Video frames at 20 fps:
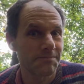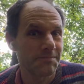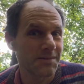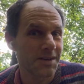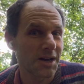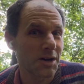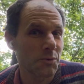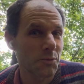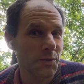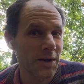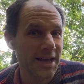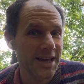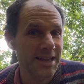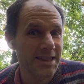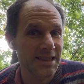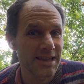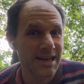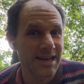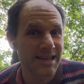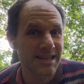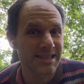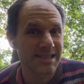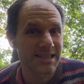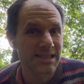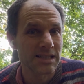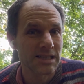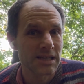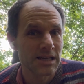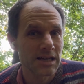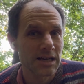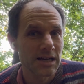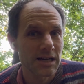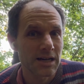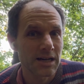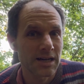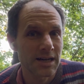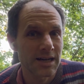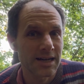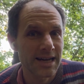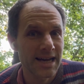a way that
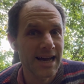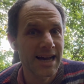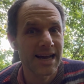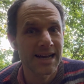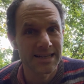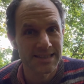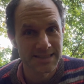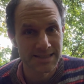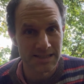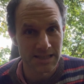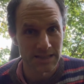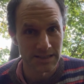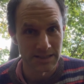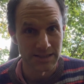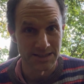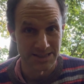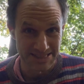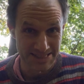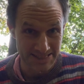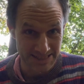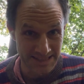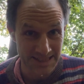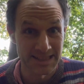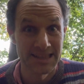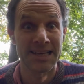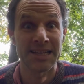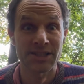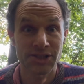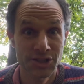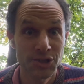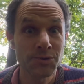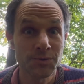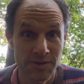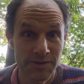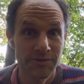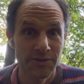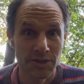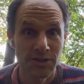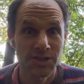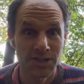has less
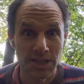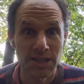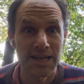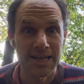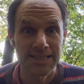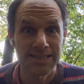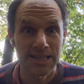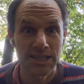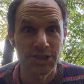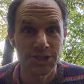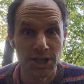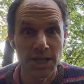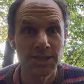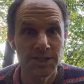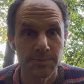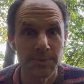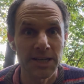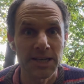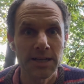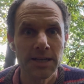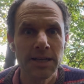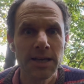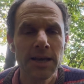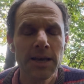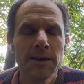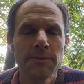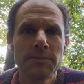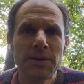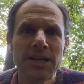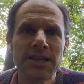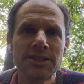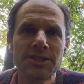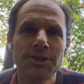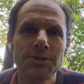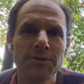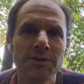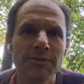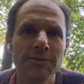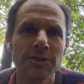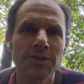universalizing judgment. Because
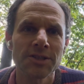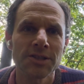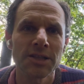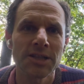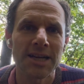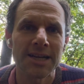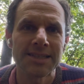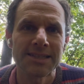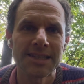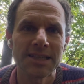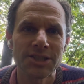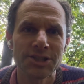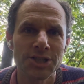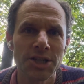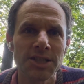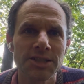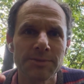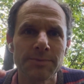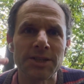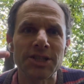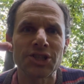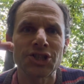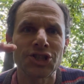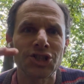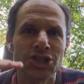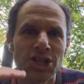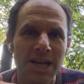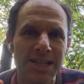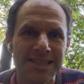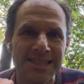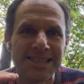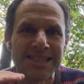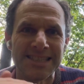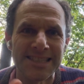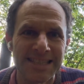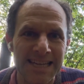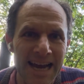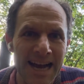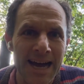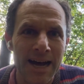universalizing judgment shuts
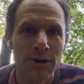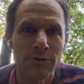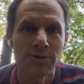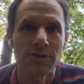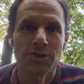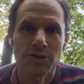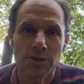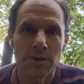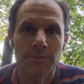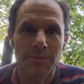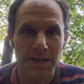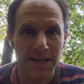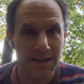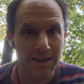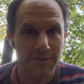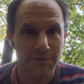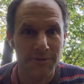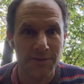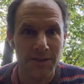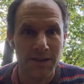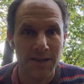down so many of